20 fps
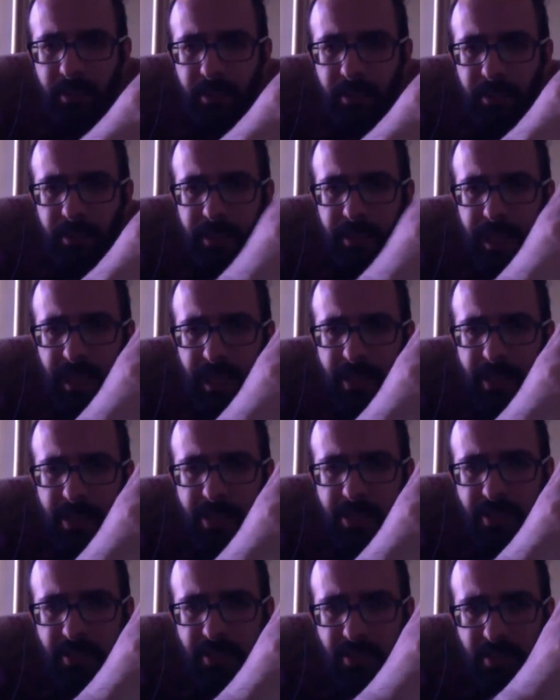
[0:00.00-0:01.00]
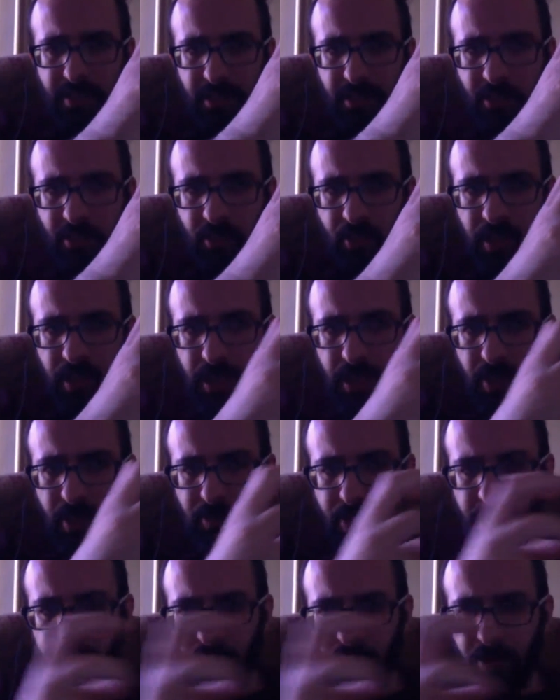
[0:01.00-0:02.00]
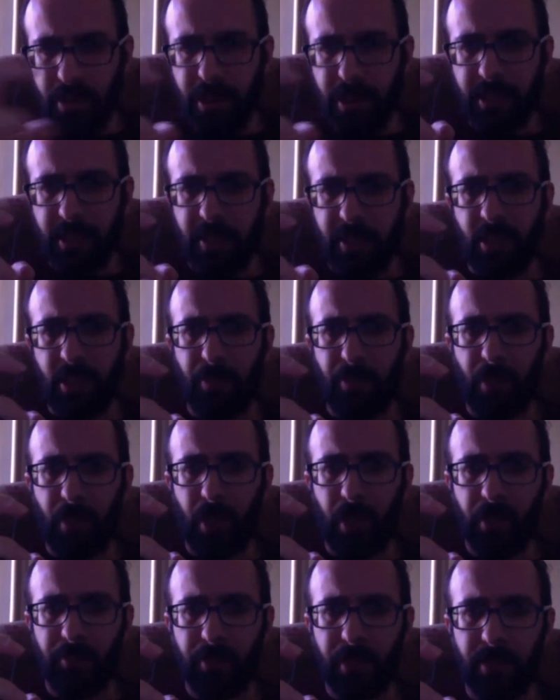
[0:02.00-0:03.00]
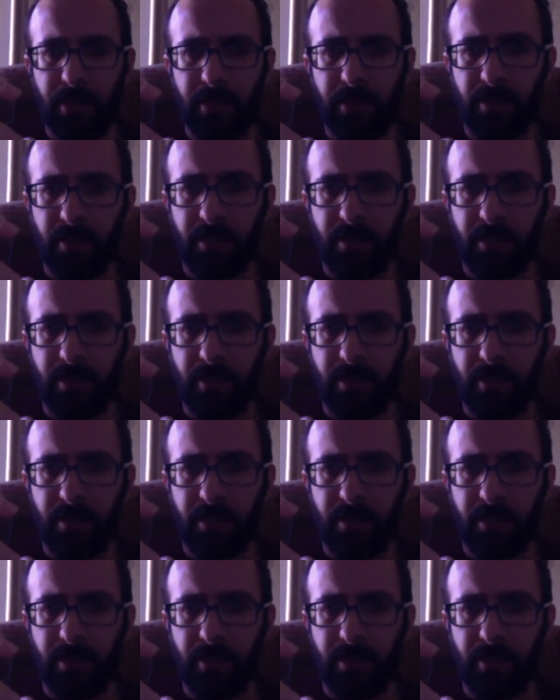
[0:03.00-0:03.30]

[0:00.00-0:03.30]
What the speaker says: the gas creeps into the second compartment.